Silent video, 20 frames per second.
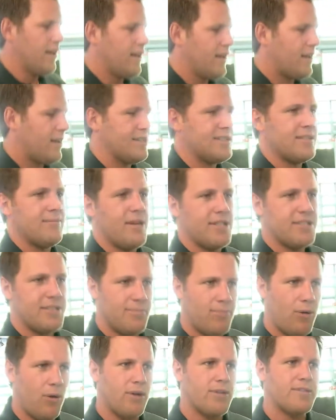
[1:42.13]
customized
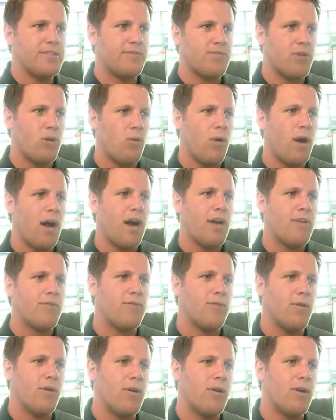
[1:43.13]
components if required
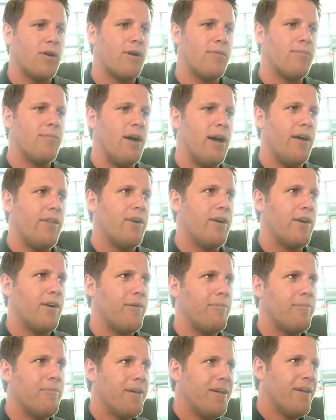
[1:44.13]
for
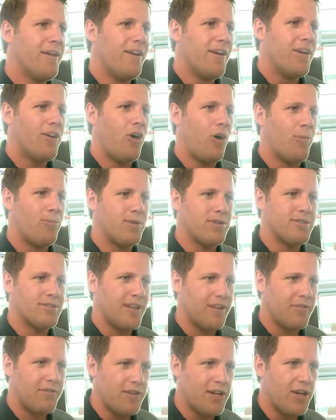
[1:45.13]
other
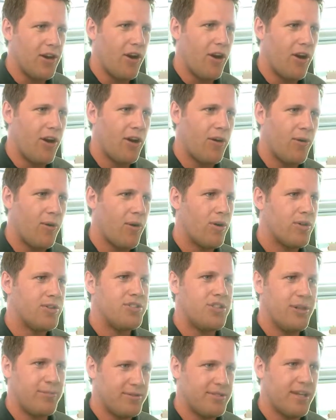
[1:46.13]
culprits like VR or
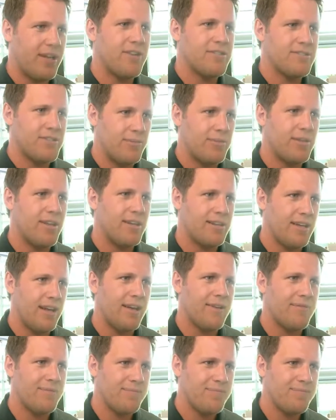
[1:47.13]
chipset or something like
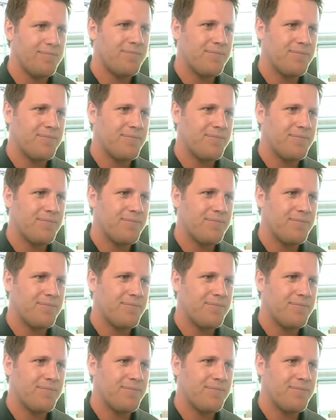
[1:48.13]
that.